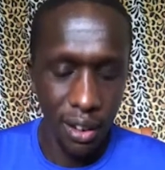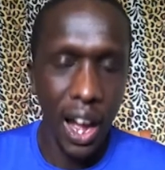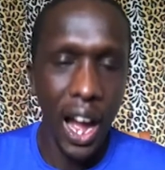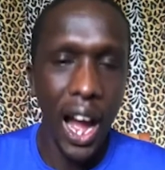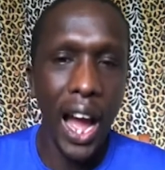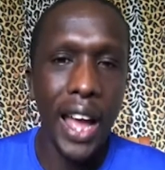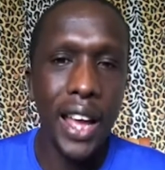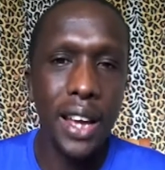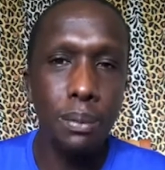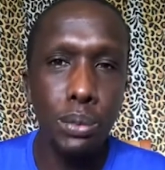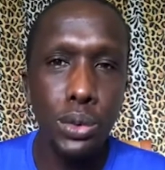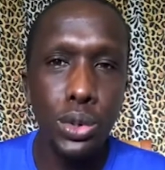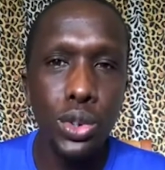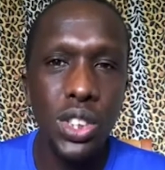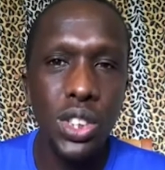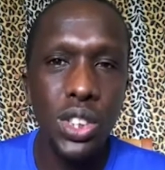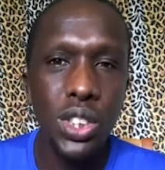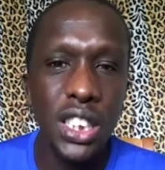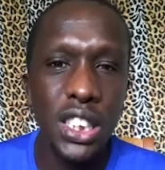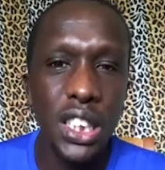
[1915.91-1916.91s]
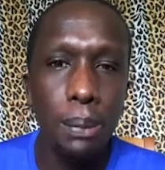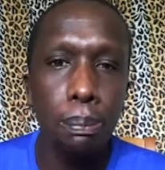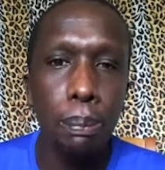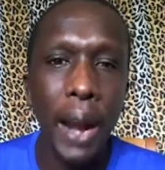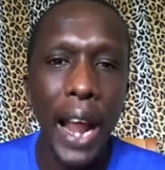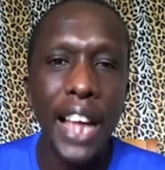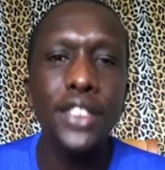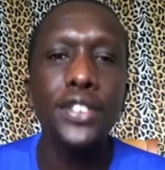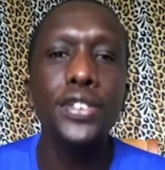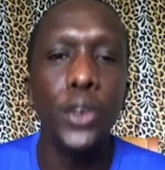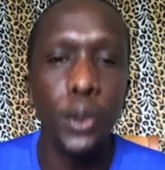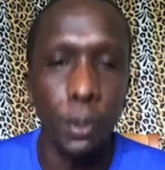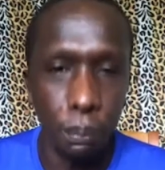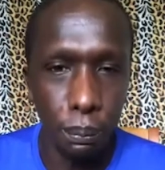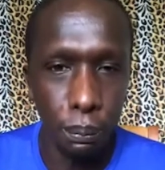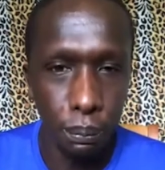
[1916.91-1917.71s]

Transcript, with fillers: I am using the platform